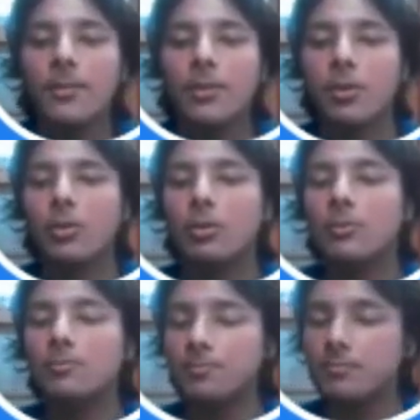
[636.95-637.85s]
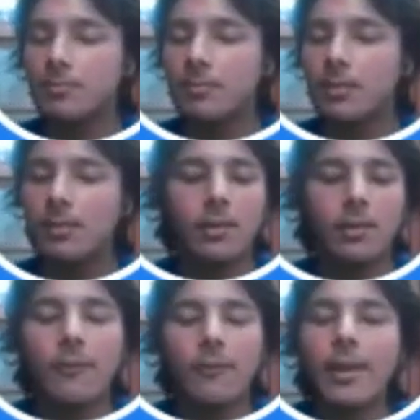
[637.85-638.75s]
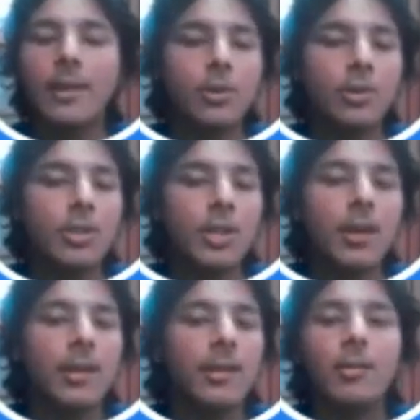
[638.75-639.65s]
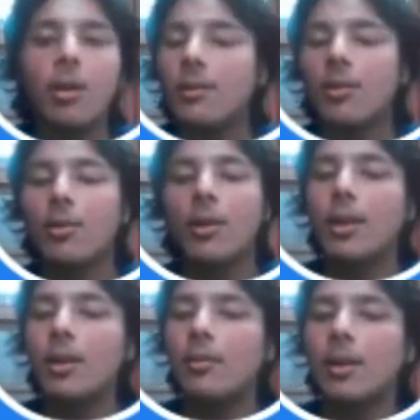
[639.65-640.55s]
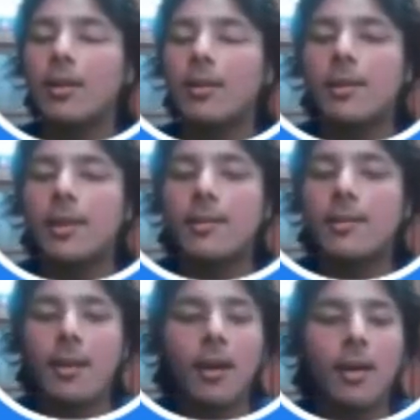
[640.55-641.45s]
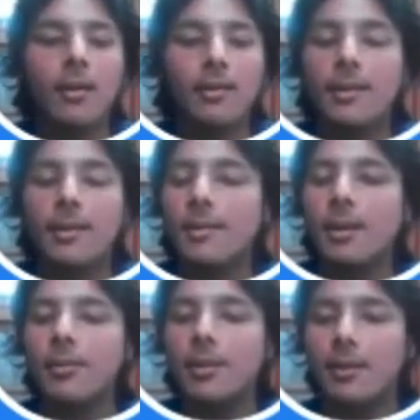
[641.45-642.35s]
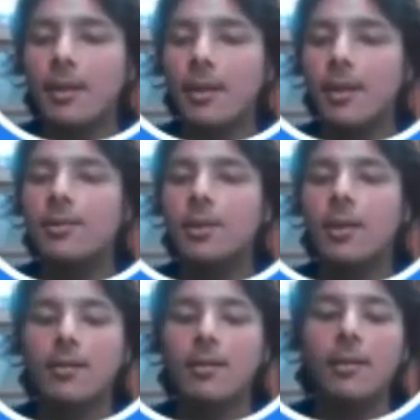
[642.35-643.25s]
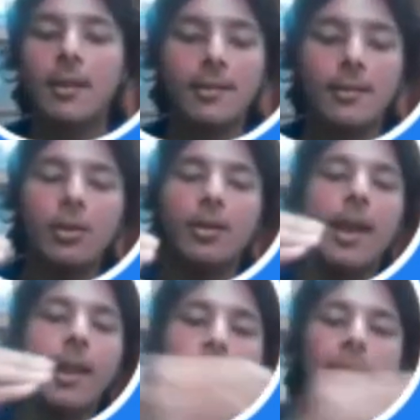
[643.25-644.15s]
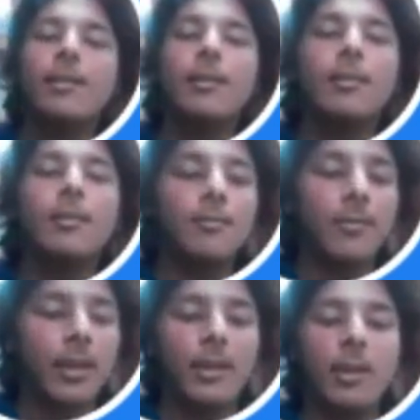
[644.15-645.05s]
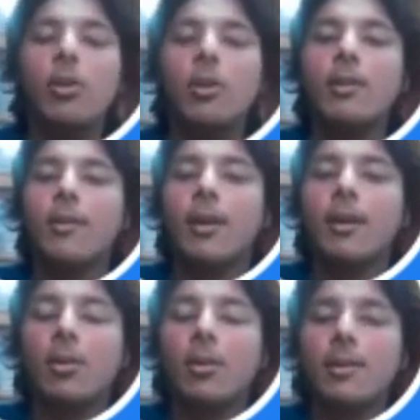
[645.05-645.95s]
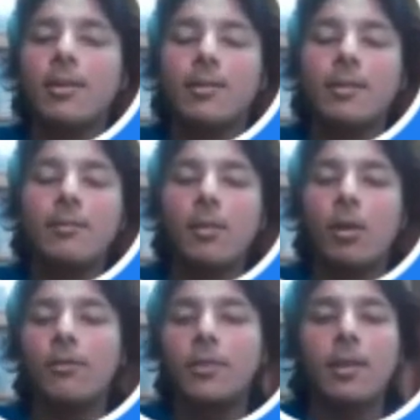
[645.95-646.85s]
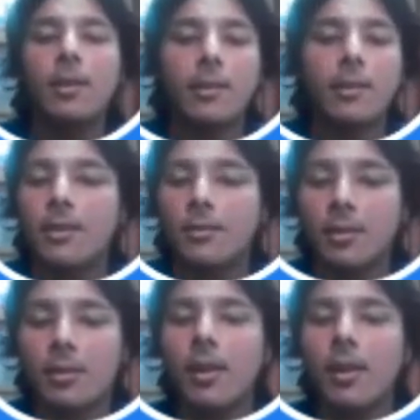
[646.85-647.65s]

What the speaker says: So the file that you're sharing is not stored anywhere in Cliq servers. It gets stored directly in the local system of the receiver.